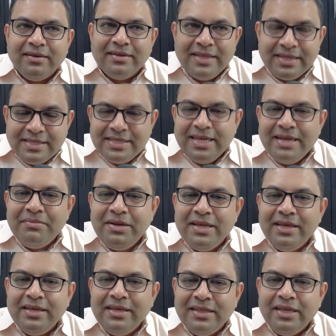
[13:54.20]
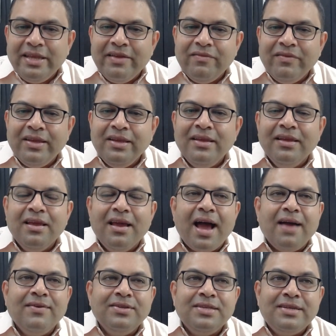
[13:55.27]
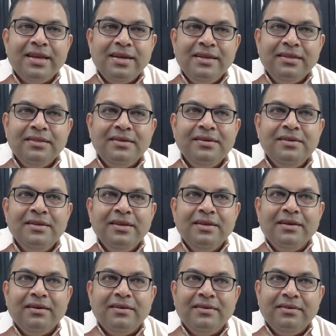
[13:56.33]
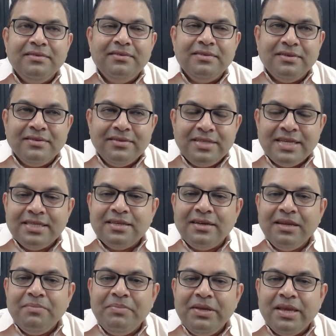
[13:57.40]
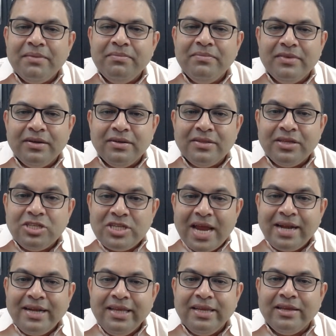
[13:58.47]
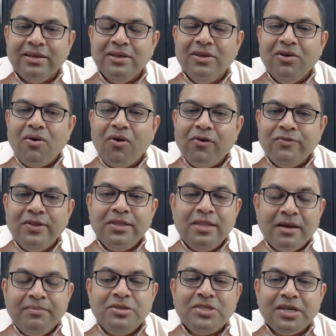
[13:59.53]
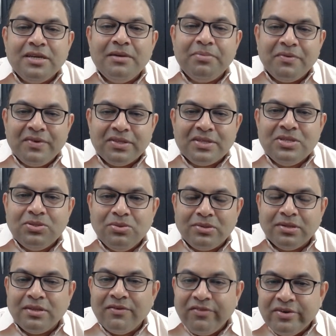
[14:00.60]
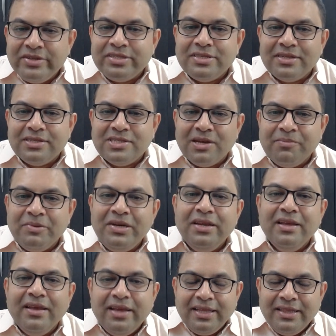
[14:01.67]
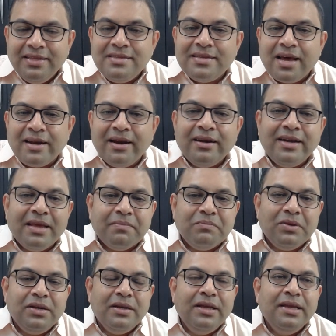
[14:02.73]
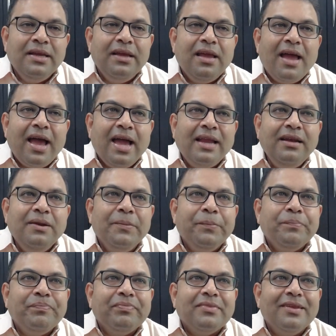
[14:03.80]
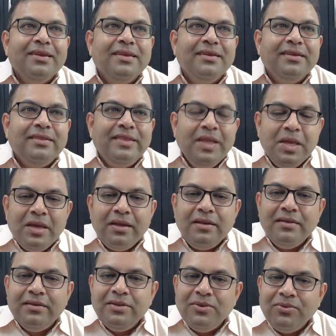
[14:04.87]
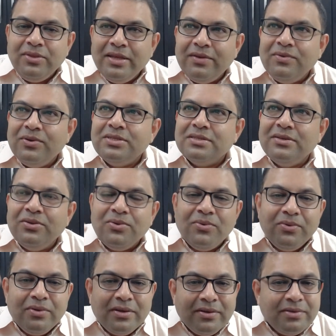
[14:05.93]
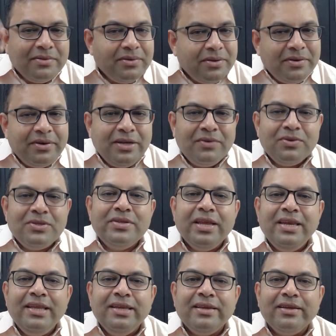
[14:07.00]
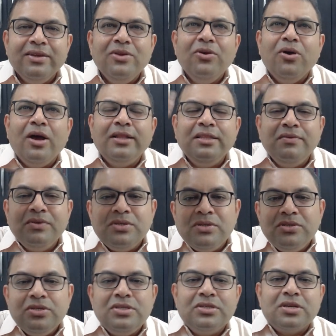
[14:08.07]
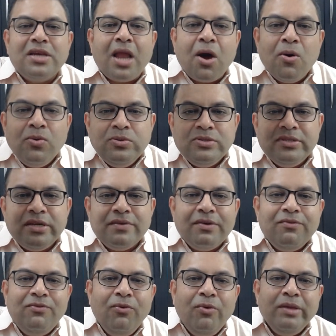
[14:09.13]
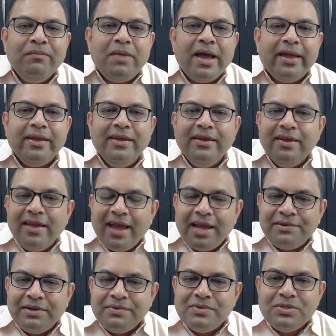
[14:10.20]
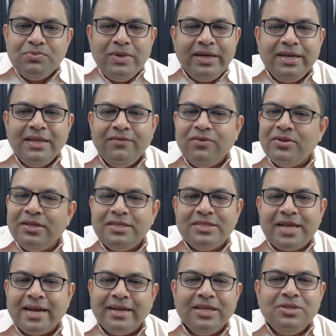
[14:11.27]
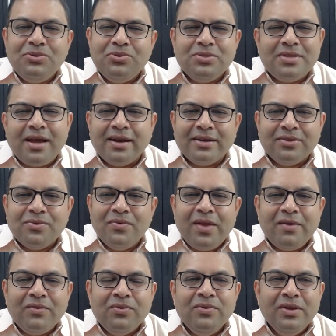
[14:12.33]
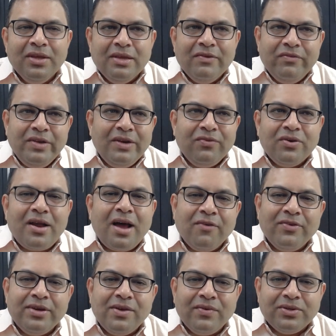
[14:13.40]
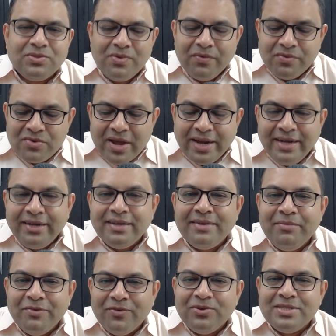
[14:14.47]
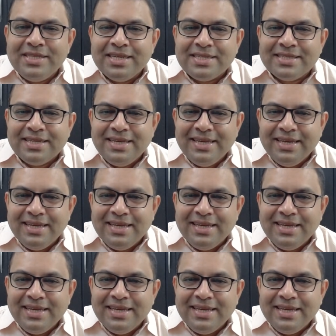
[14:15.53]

that same day in the evening, I was attending the 6:30 p.m. The chanting of the Dharma Chakra Pravartan Sutra, the first sermon in the Sarnath temple. And there, you know, there was, you know, it was raining and there was just clouds that were flowing by. And I was waiting for the chantings to start. So we have to wait for half an hour. So we have to enter before 6